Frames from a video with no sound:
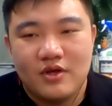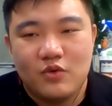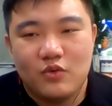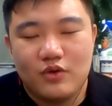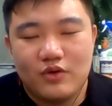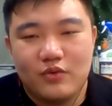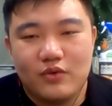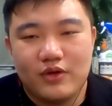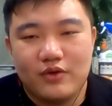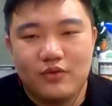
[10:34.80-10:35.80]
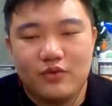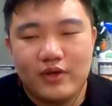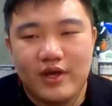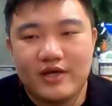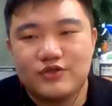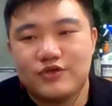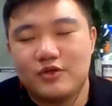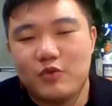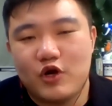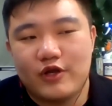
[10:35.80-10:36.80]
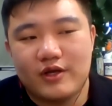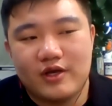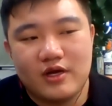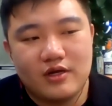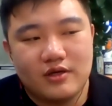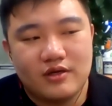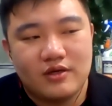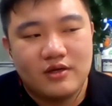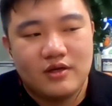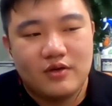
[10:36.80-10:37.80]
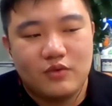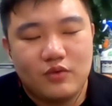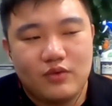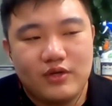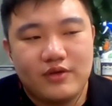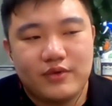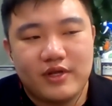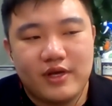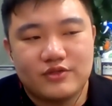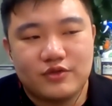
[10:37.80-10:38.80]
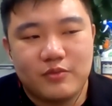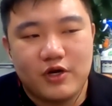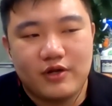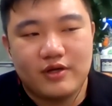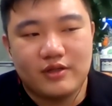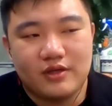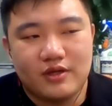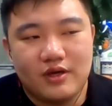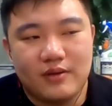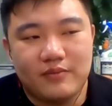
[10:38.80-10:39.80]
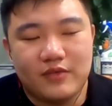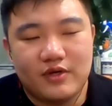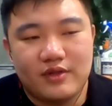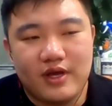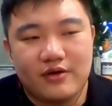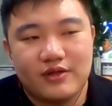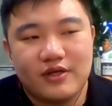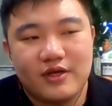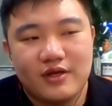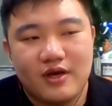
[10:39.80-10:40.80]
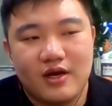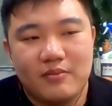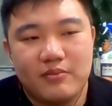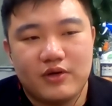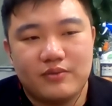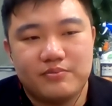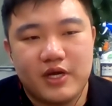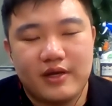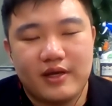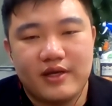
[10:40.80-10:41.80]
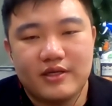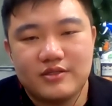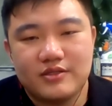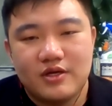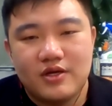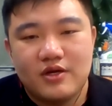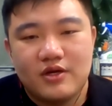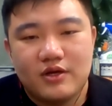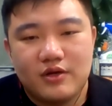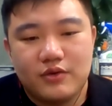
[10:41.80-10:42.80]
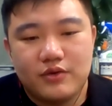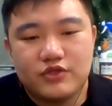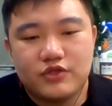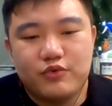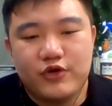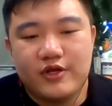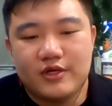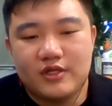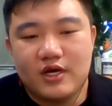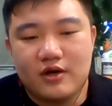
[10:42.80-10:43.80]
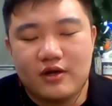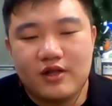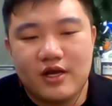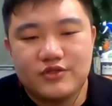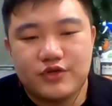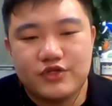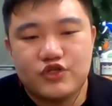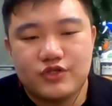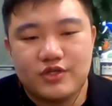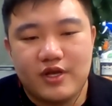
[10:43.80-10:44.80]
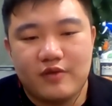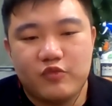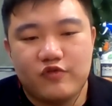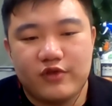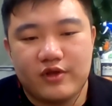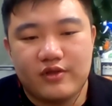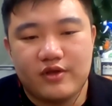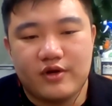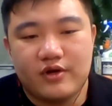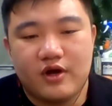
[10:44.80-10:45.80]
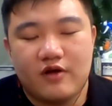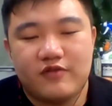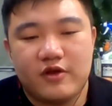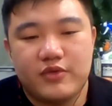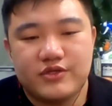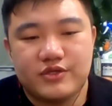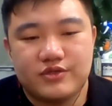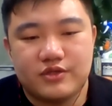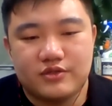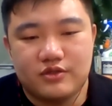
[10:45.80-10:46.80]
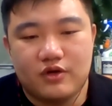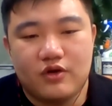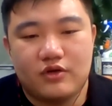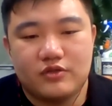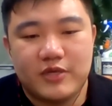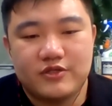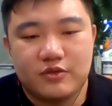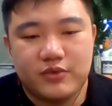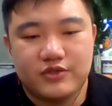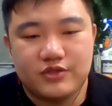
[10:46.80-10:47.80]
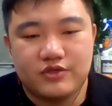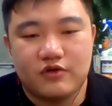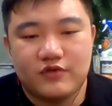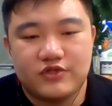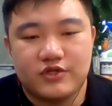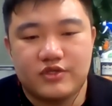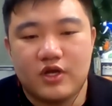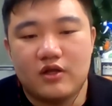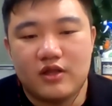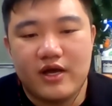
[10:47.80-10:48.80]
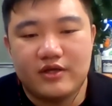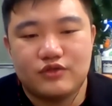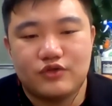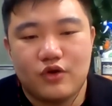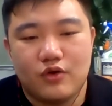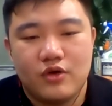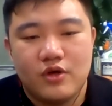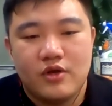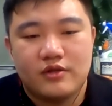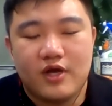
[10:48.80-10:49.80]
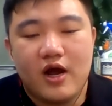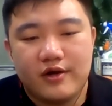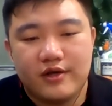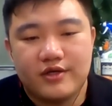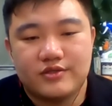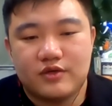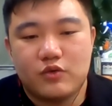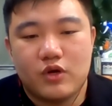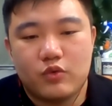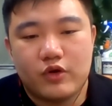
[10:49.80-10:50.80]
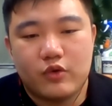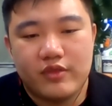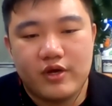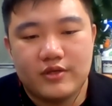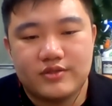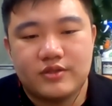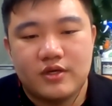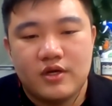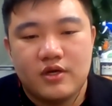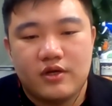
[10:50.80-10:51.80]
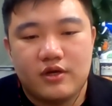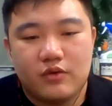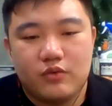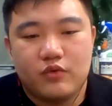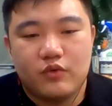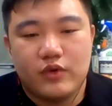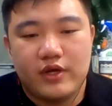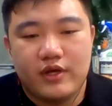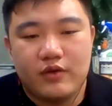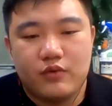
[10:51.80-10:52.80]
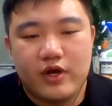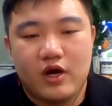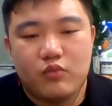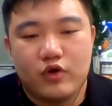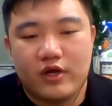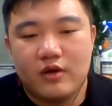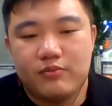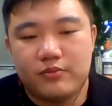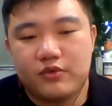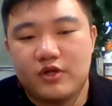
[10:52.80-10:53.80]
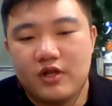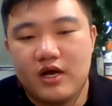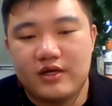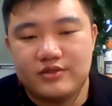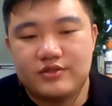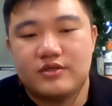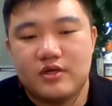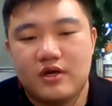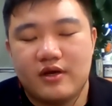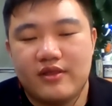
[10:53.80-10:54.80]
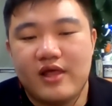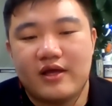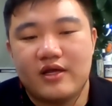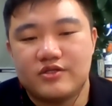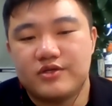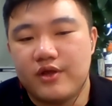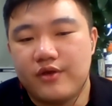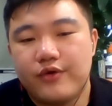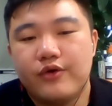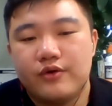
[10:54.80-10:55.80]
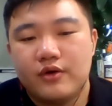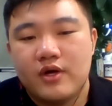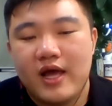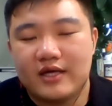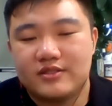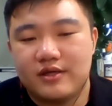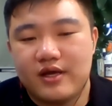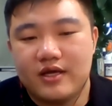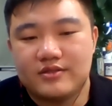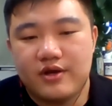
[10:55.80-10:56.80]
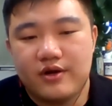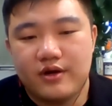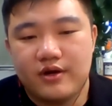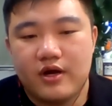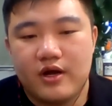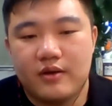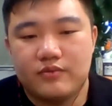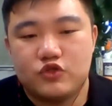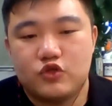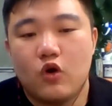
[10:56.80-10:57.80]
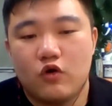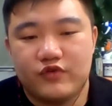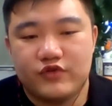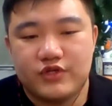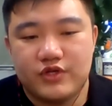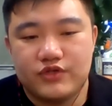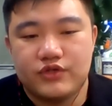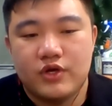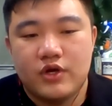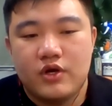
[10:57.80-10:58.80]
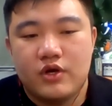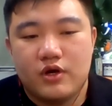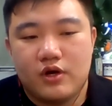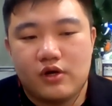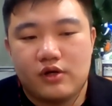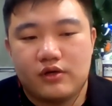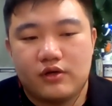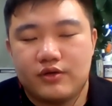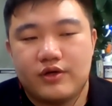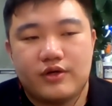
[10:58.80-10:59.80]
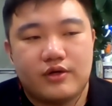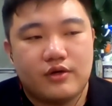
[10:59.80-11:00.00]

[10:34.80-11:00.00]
we enter the market kind of. We didn't really enter the market that early, but I guess we're still pretty good. Our clients are interested in moving their offline business and our domestic business overseas and online. So they hired us and they want to work with us. We onboard a couple of clients in that kind of scenario, acting as their sole overseas or their